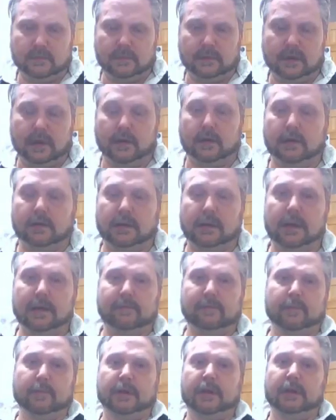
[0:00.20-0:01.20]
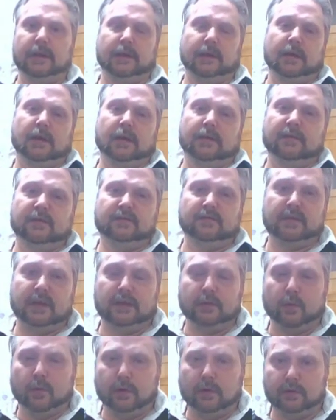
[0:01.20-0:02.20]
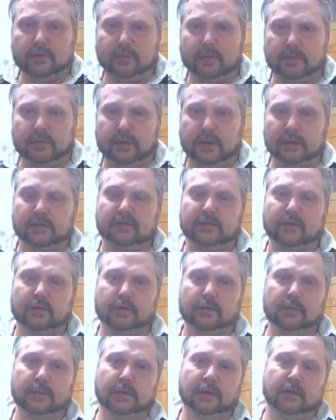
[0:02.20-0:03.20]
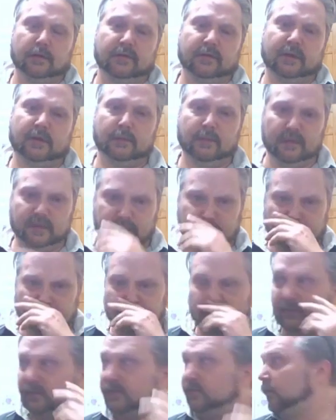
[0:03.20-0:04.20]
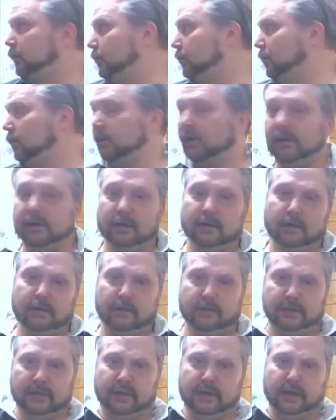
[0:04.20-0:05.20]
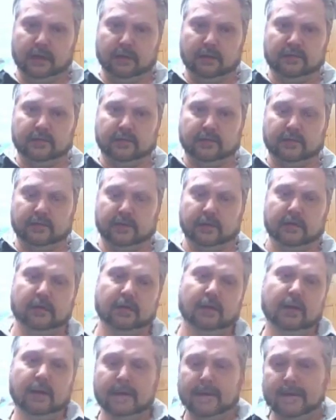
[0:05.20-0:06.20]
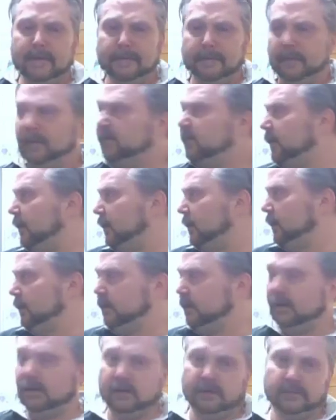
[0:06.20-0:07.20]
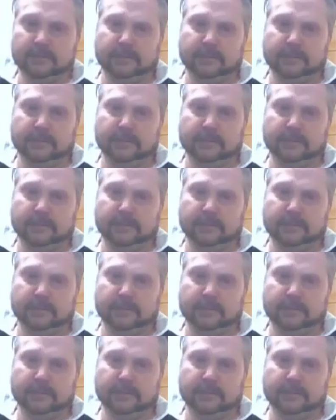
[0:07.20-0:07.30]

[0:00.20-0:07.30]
Hey everybody, this is Daniel Waters with Cactus Totem Entertainment, and somewhere on here, I think Ayla's over here. Say hi, Ayla.